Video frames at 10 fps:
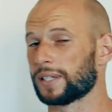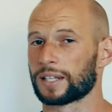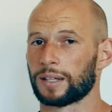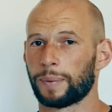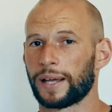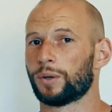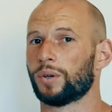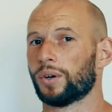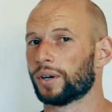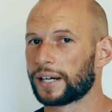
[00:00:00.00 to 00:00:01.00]
particular
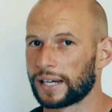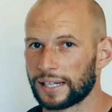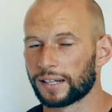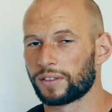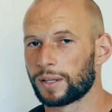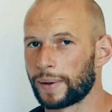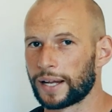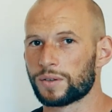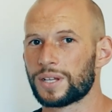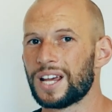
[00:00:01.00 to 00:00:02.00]
panel or any of their
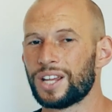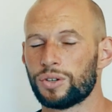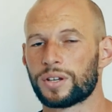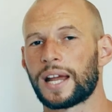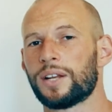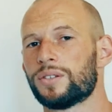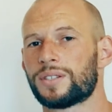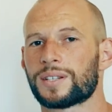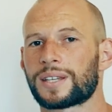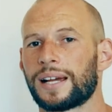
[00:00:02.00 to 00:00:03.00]
panels, you can
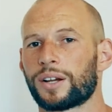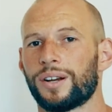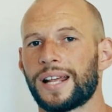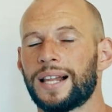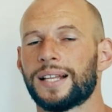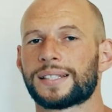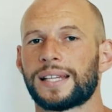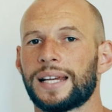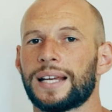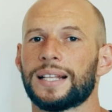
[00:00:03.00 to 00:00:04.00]
use discount code Alex,
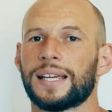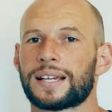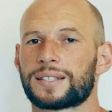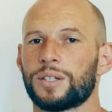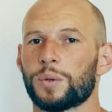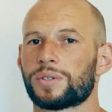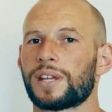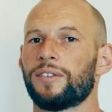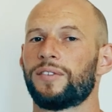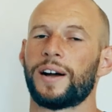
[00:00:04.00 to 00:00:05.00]
A-L-E-X, you will
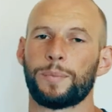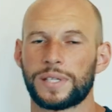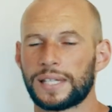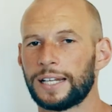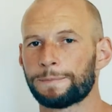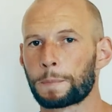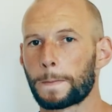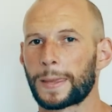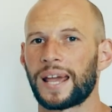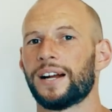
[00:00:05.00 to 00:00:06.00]
save 5%,
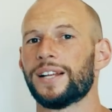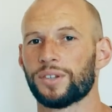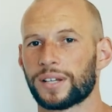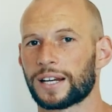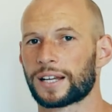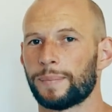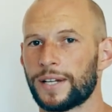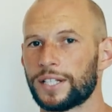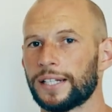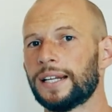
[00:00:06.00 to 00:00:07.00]
and I do get a
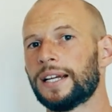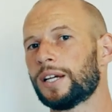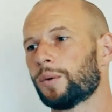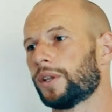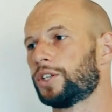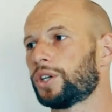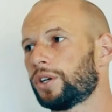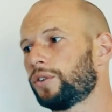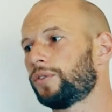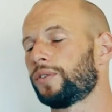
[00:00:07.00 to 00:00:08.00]
commission. With
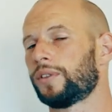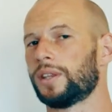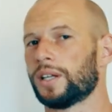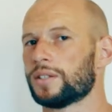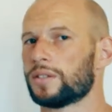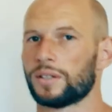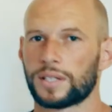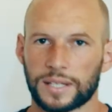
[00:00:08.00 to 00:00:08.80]
Joovv, there is no